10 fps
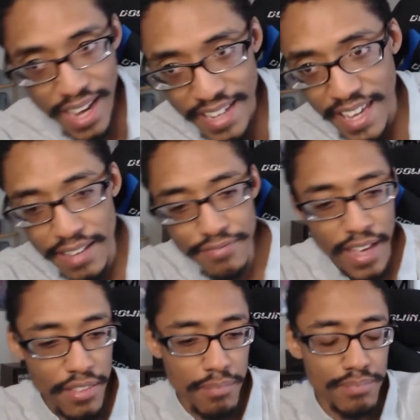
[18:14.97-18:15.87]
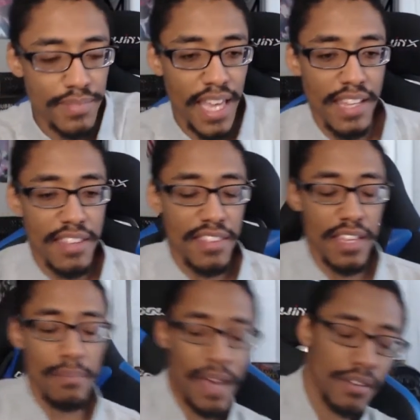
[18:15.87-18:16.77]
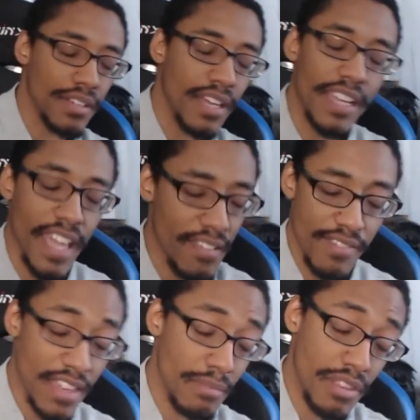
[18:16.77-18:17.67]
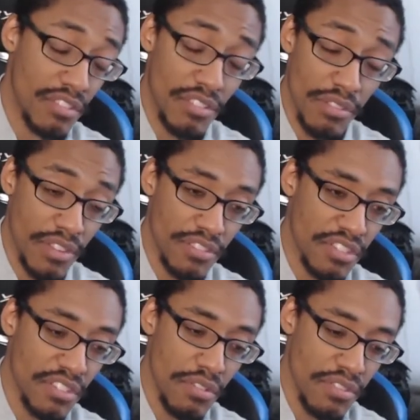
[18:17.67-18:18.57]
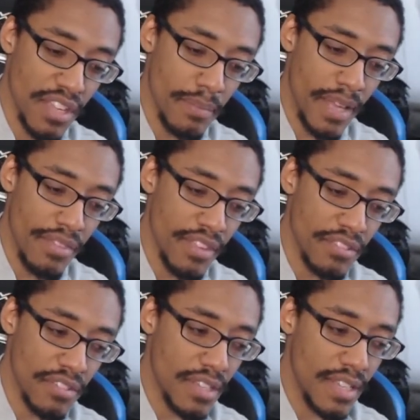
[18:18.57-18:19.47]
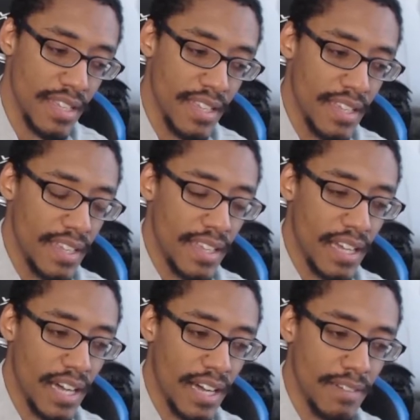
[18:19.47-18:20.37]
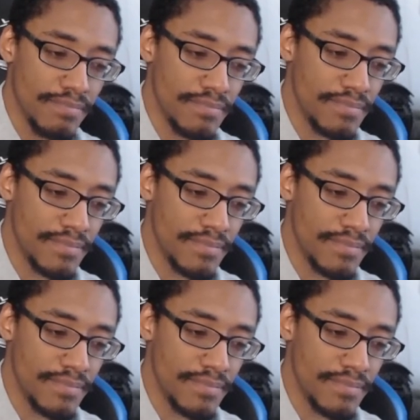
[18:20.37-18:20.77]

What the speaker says: can't fathom anything about it. I can't fathom a single thing about this. And